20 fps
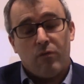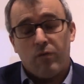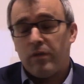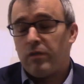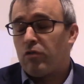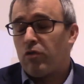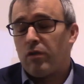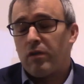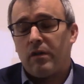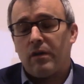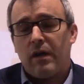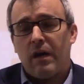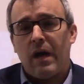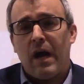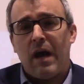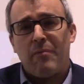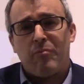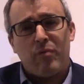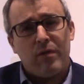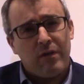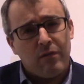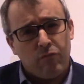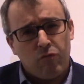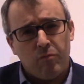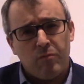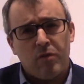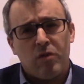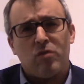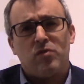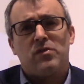We took operating
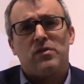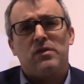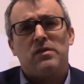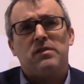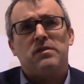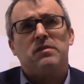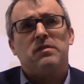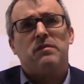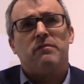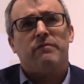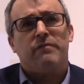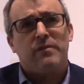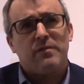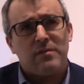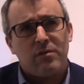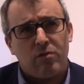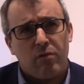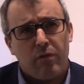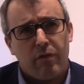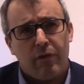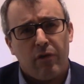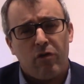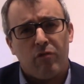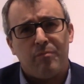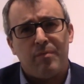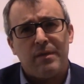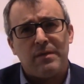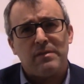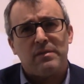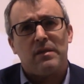room nurses and physical
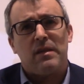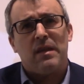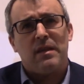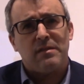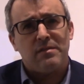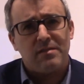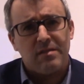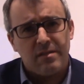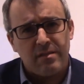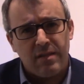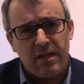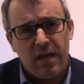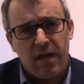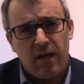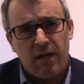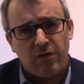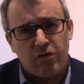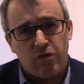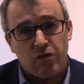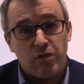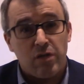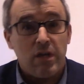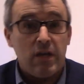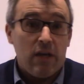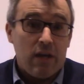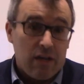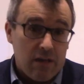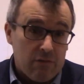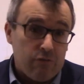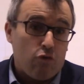therapists and anesthesiologists
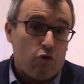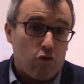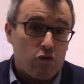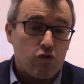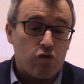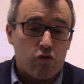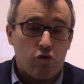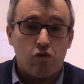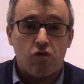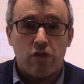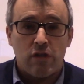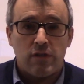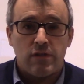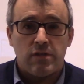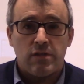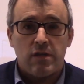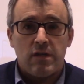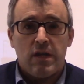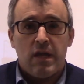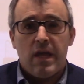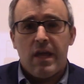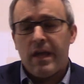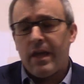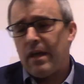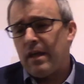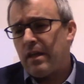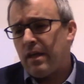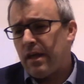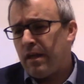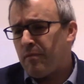and of course surgeons
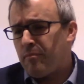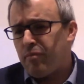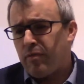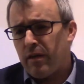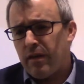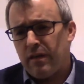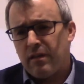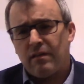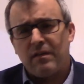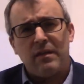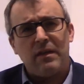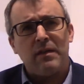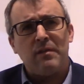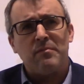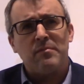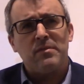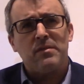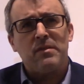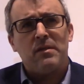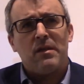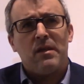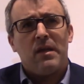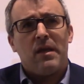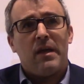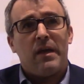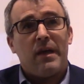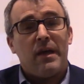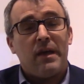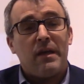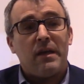and implant teams.
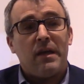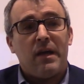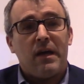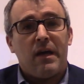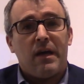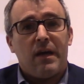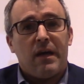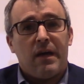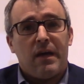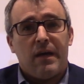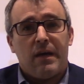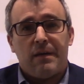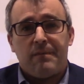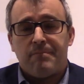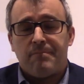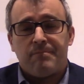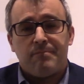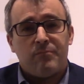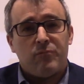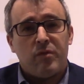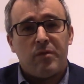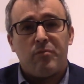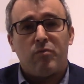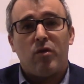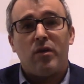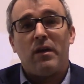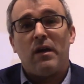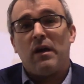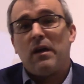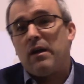And we
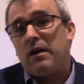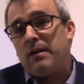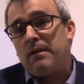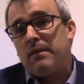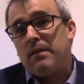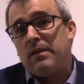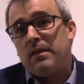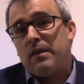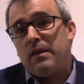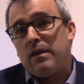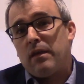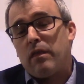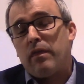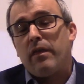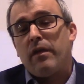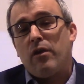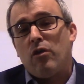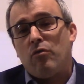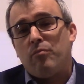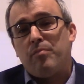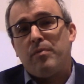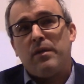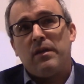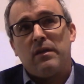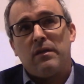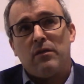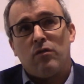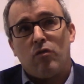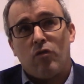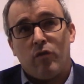brought a
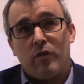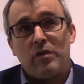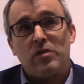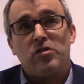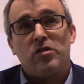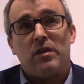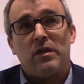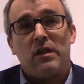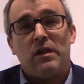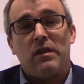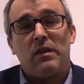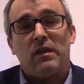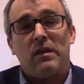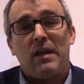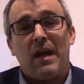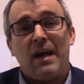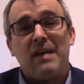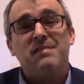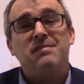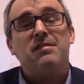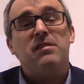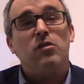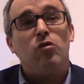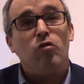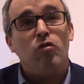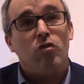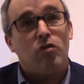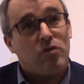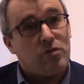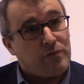Ethiopian originated
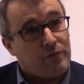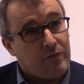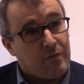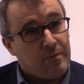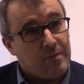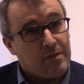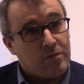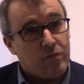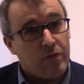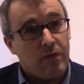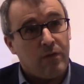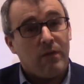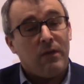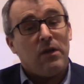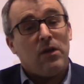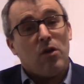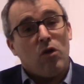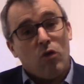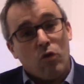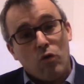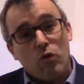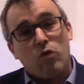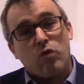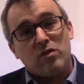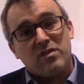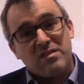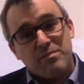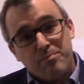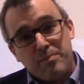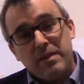ICU nurse from Israel who
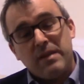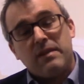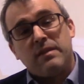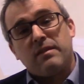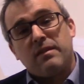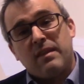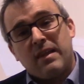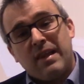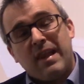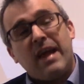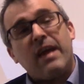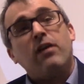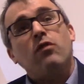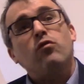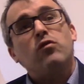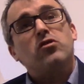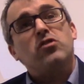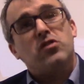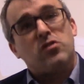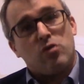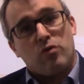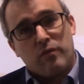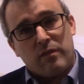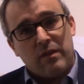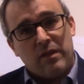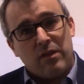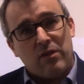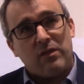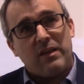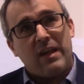could speak the languages over there.